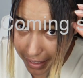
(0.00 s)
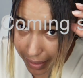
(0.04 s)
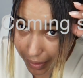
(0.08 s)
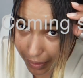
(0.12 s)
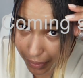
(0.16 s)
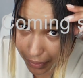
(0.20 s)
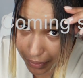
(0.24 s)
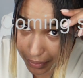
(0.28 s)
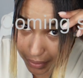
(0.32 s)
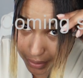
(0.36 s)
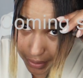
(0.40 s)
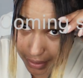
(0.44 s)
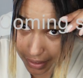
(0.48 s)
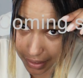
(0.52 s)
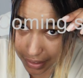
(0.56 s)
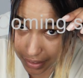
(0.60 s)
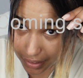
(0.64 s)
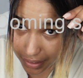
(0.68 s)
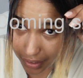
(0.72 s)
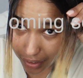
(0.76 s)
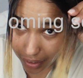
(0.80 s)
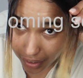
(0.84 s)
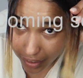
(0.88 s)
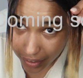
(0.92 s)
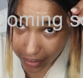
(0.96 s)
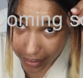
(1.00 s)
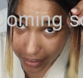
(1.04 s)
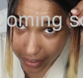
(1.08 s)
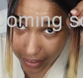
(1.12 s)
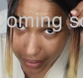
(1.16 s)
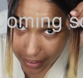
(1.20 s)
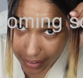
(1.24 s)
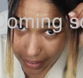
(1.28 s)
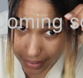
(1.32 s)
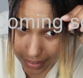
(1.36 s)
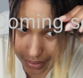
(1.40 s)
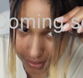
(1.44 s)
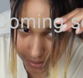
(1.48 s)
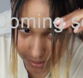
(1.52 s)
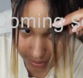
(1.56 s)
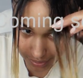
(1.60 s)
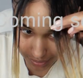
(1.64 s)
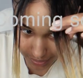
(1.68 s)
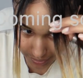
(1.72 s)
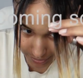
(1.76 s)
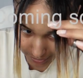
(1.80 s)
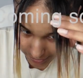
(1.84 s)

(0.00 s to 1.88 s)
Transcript: goes dark. Can you see?